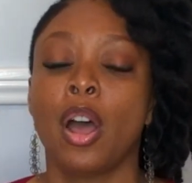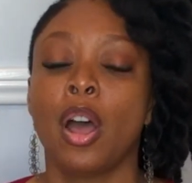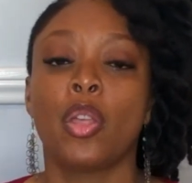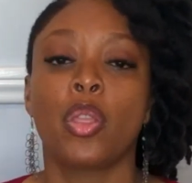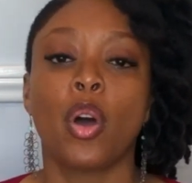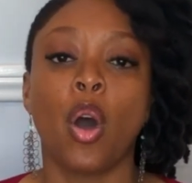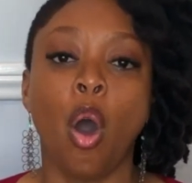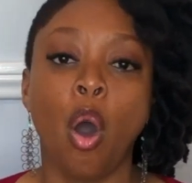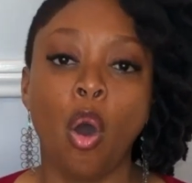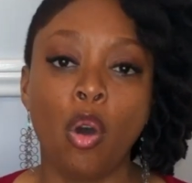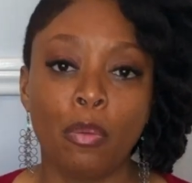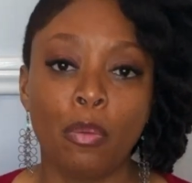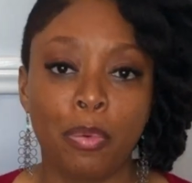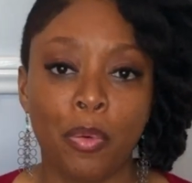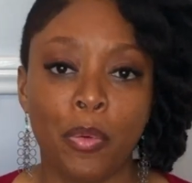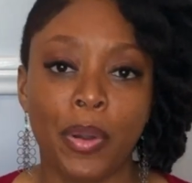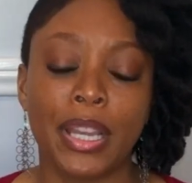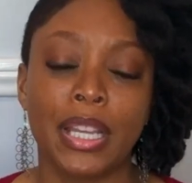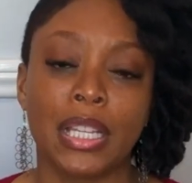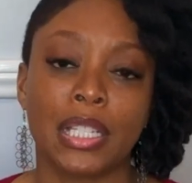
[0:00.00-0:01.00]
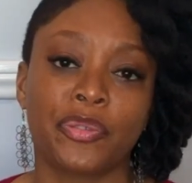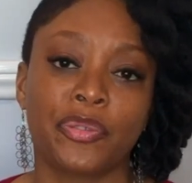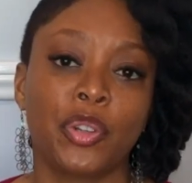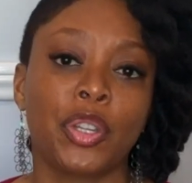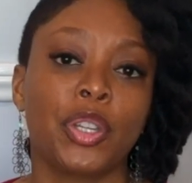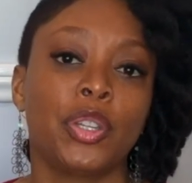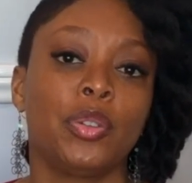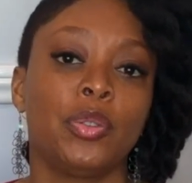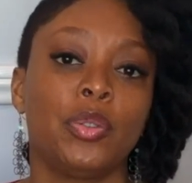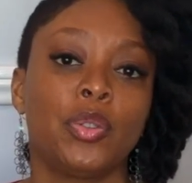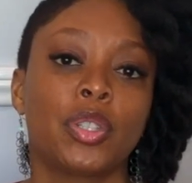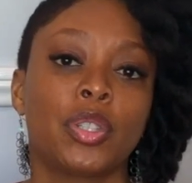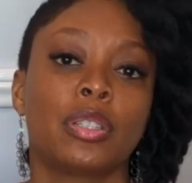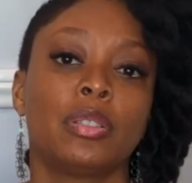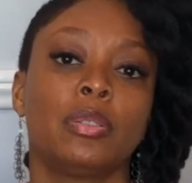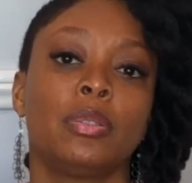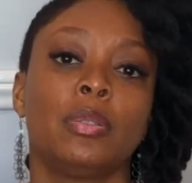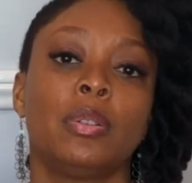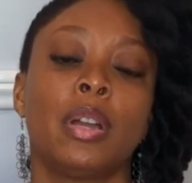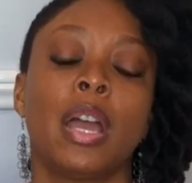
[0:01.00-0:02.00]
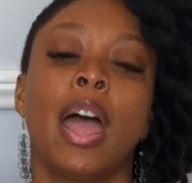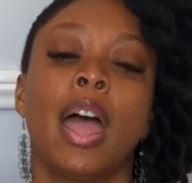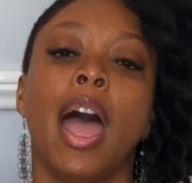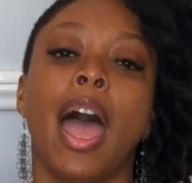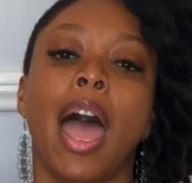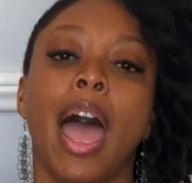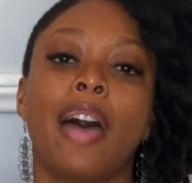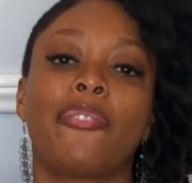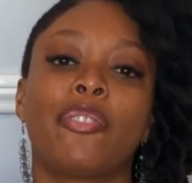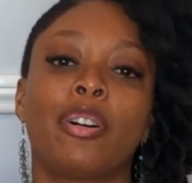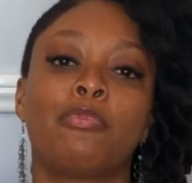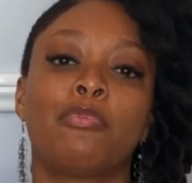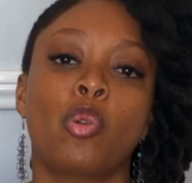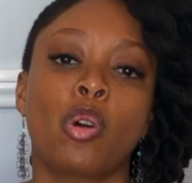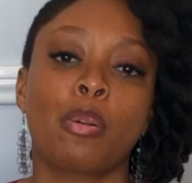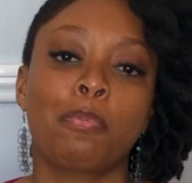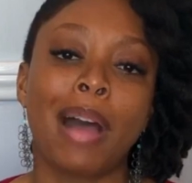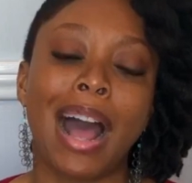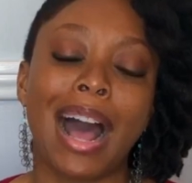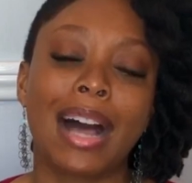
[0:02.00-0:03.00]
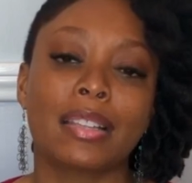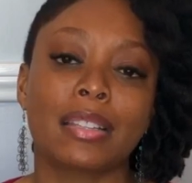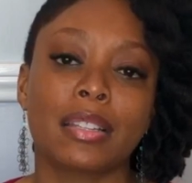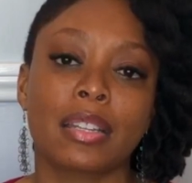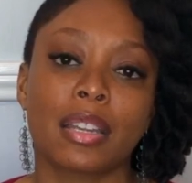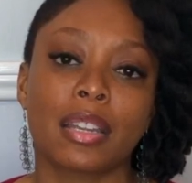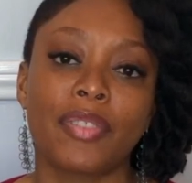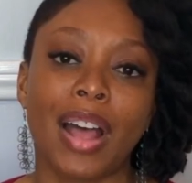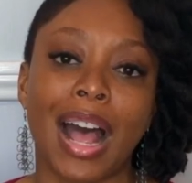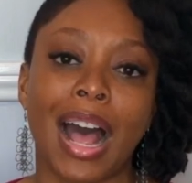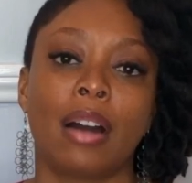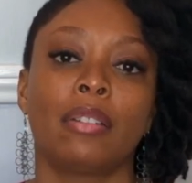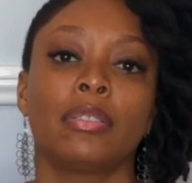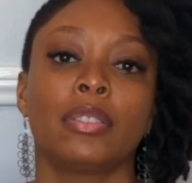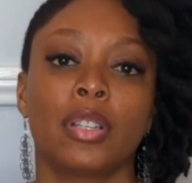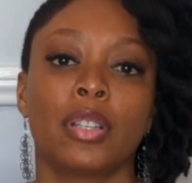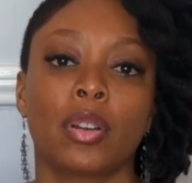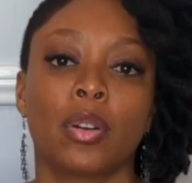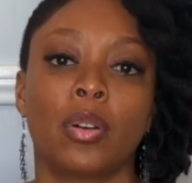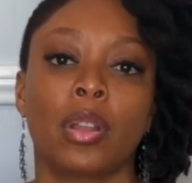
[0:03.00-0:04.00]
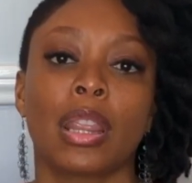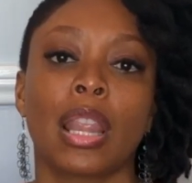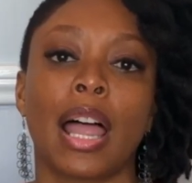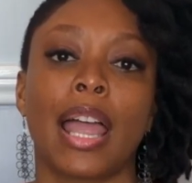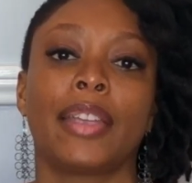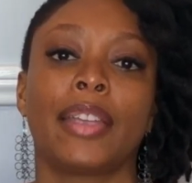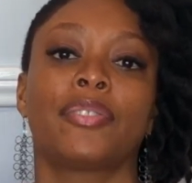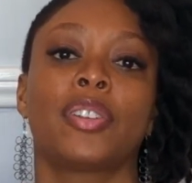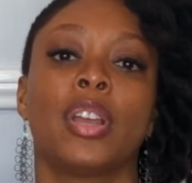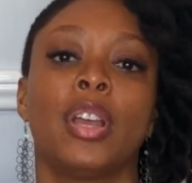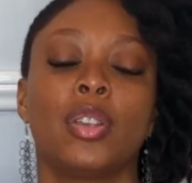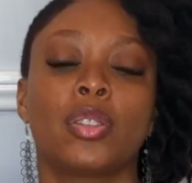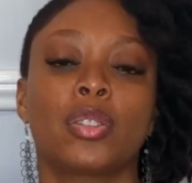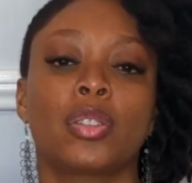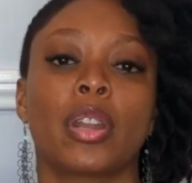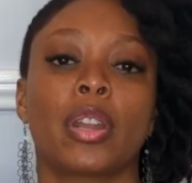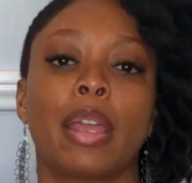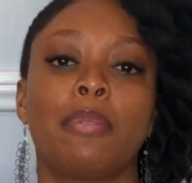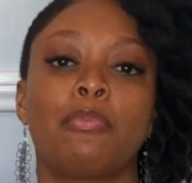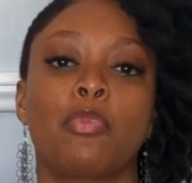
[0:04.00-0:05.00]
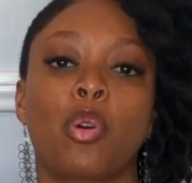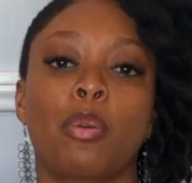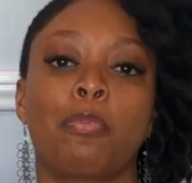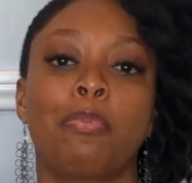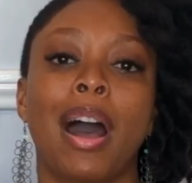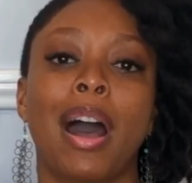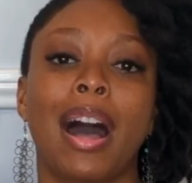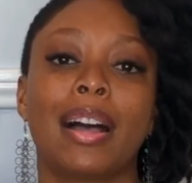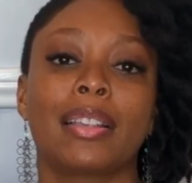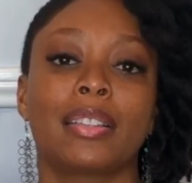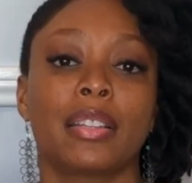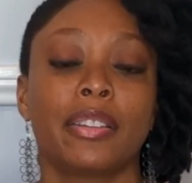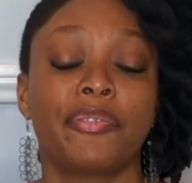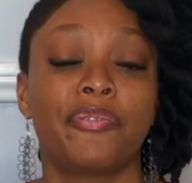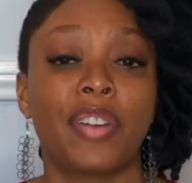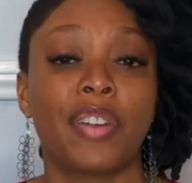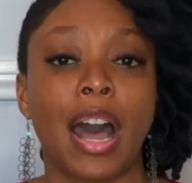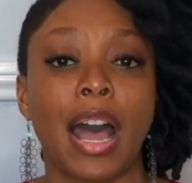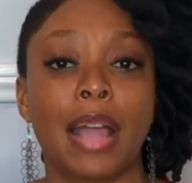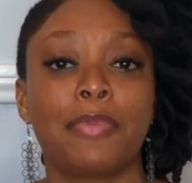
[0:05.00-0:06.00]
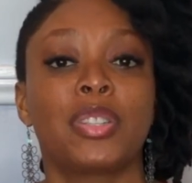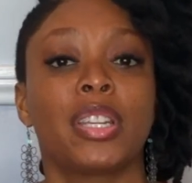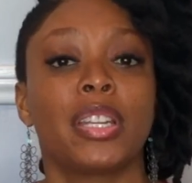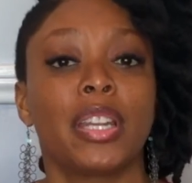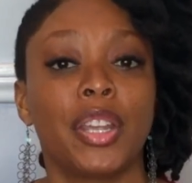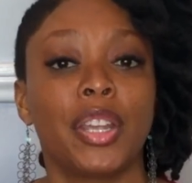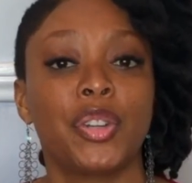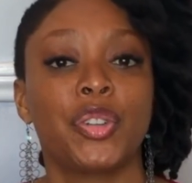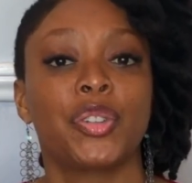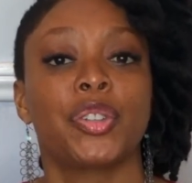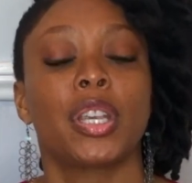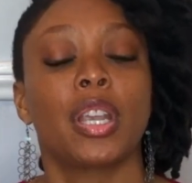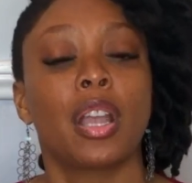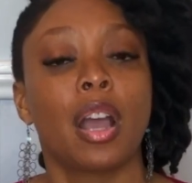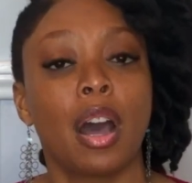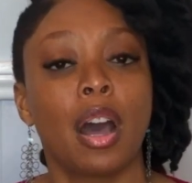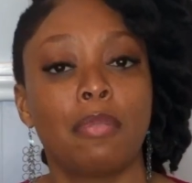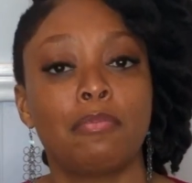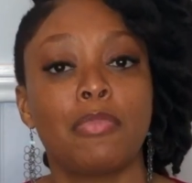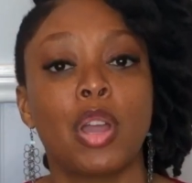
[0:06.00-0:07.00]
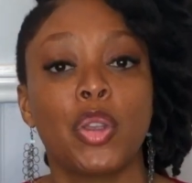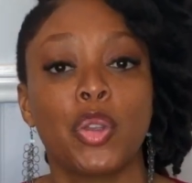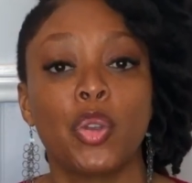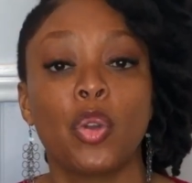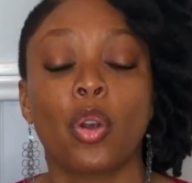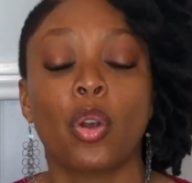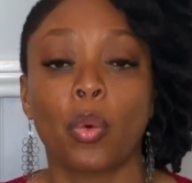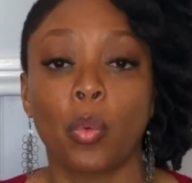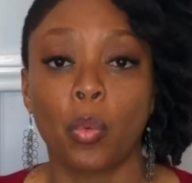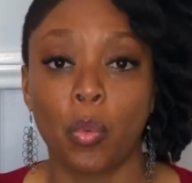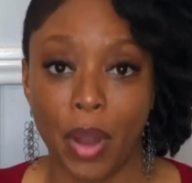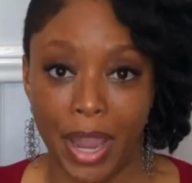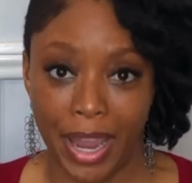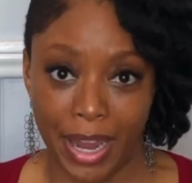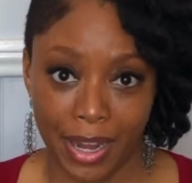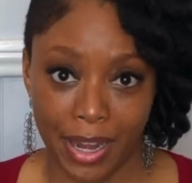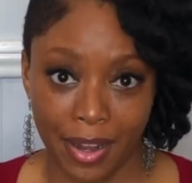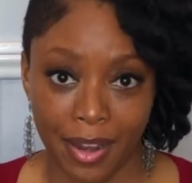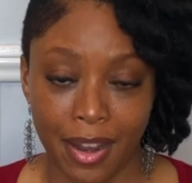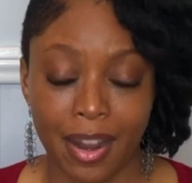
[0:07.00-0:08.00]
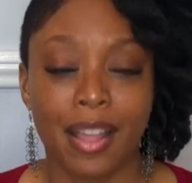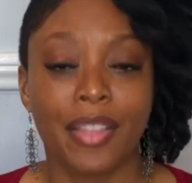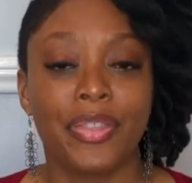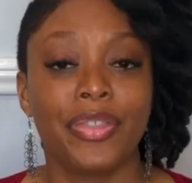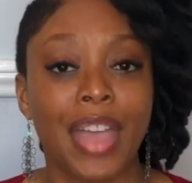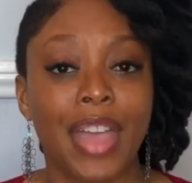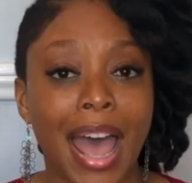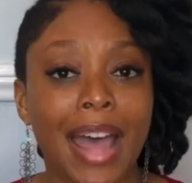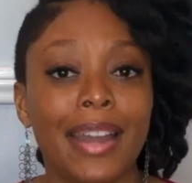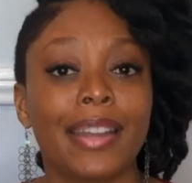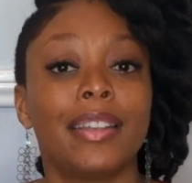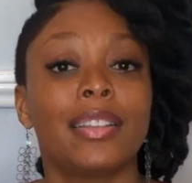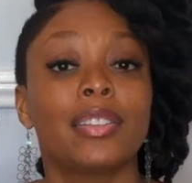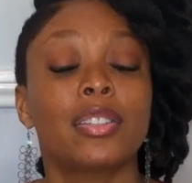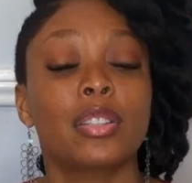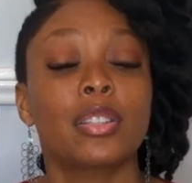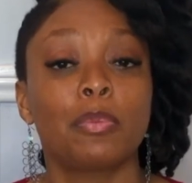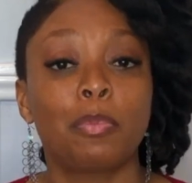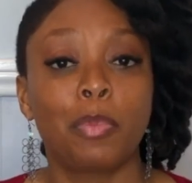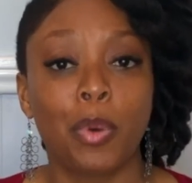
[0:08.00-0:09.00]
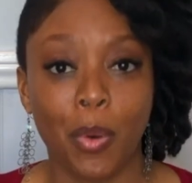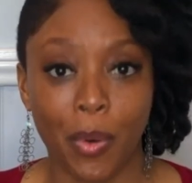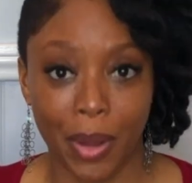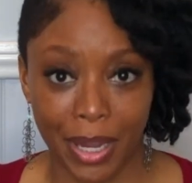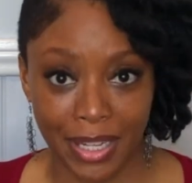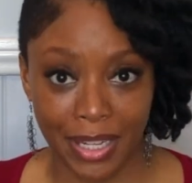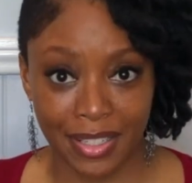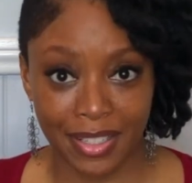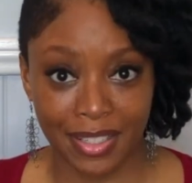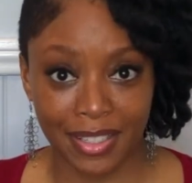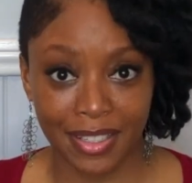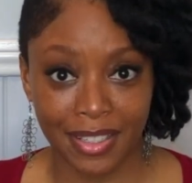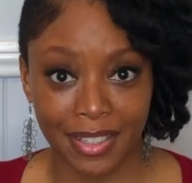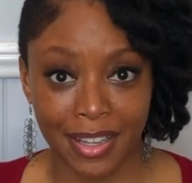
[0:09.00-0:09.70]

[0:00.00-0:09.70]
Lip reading: The whole point is for you to have a more positive outlook on life so that more positive vibes and energy come your way. That is the point.